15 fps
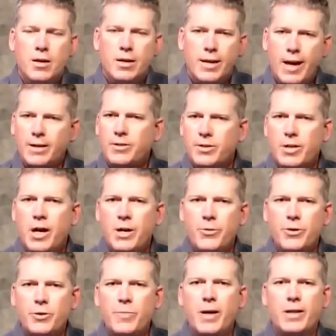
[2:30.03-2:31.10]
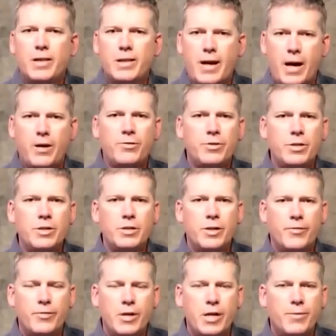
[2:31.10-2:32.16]
not just hundreds, but thousands
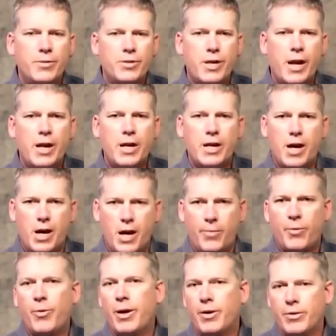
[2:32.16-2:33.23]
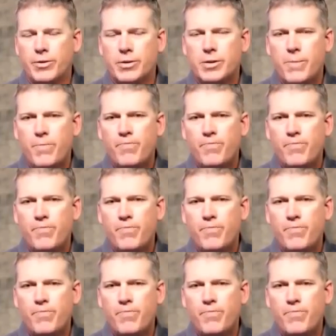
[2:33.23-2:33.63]
of deep state operators